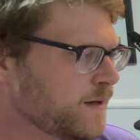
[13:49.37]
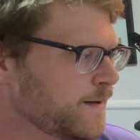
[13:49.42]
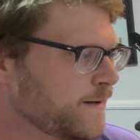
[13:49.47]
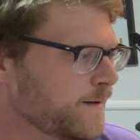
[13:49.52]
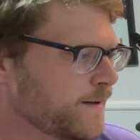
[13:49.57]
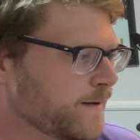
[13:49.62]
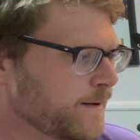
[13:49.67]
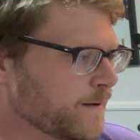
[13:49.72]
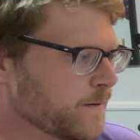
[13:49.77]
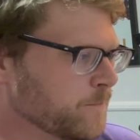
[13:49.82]

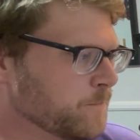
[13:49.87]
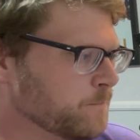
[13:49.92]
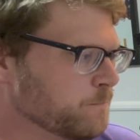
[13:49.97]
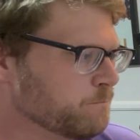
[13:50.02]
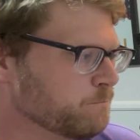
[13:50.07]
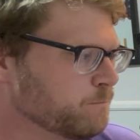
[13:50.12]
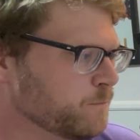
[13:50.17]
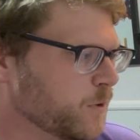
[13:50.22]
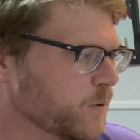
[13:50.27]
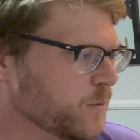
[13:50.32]

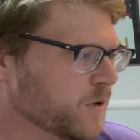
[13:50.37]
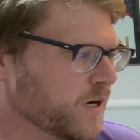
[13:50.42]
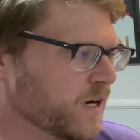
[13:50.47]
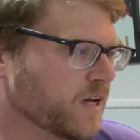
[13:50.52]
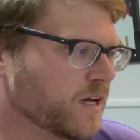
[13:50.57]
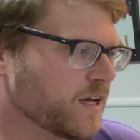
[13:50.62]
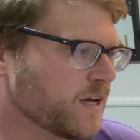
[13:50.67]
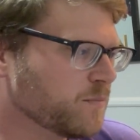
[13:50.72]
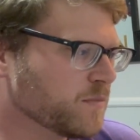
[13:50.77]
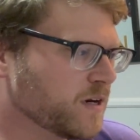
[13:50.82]
But what I
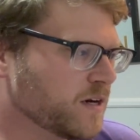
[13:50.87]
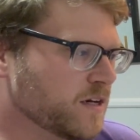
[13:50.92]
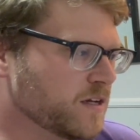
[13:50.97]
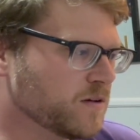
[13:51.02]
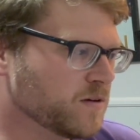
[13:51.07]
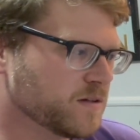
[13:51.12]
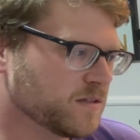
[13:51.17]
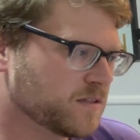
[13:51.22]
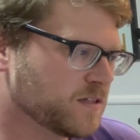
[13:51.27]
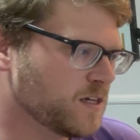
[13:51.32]
am going to
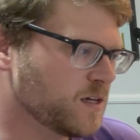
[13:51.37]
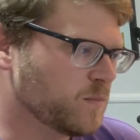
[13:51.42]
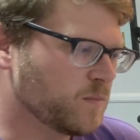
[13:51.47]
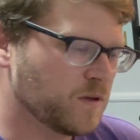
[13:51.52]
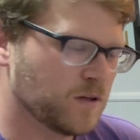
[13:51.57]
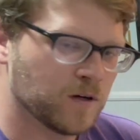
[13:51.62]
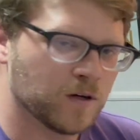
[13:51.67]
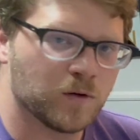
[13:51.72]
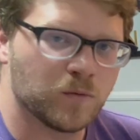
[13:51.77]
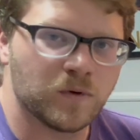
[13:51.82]
do is keep
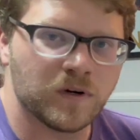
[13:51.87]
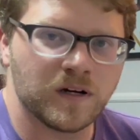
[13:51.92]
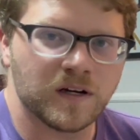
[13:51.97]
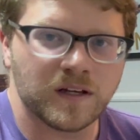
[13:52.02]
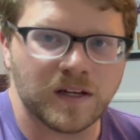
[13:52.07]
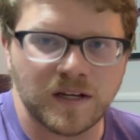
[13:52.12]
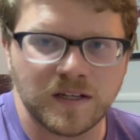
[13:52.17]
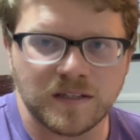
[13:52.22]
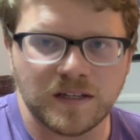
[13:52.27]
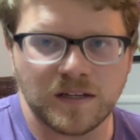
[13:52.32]
the old one in
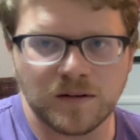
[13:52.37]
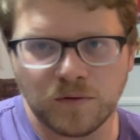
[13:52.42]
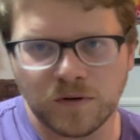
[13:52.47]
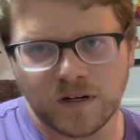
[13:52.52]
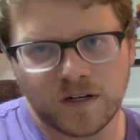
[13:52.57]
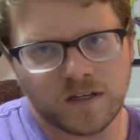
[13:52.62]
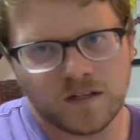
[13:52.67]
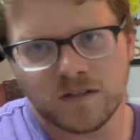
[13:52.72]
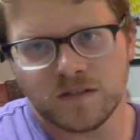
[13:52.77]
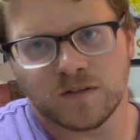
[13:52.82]
case I want
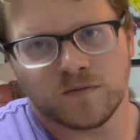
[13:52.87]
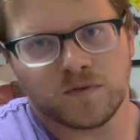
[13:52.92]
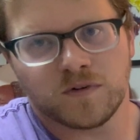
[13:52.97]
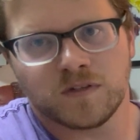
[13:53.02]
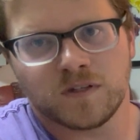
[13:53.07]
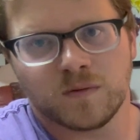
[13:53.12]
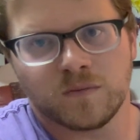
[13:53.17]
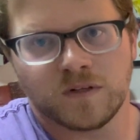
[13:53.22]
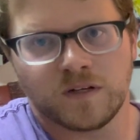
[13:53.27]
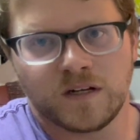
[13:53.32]
to use it for
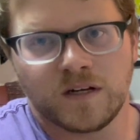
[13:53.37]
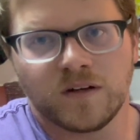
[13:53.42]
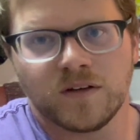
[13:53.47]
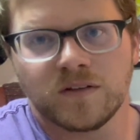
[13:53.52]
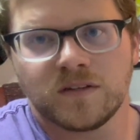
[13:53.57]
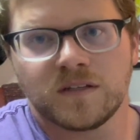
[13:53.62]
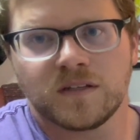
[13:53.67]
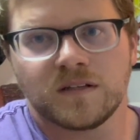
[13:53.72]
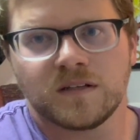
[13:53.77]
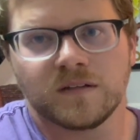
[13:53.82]
something
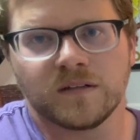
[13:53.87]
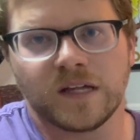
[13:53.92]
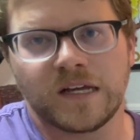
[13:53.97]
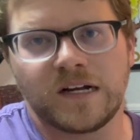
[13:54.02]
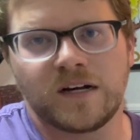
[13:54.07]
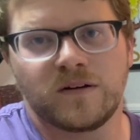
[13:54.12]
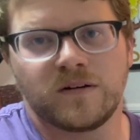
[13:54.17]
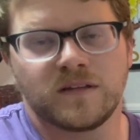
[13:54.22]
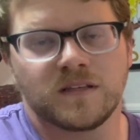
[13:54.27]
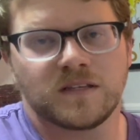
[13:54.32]
else
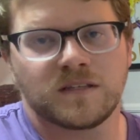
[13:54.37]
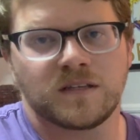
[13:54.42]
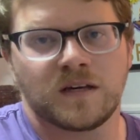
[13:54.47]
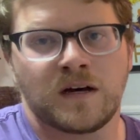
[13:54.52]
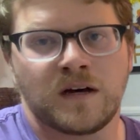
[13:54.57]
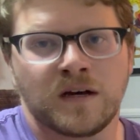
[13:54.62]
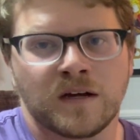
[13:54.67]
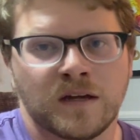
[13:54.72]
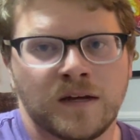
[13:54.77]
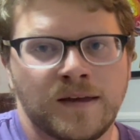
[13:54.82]
later in the
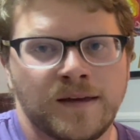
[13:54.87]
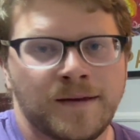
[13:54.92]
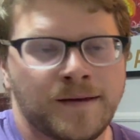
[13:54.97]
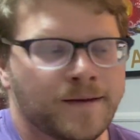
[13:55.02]
song.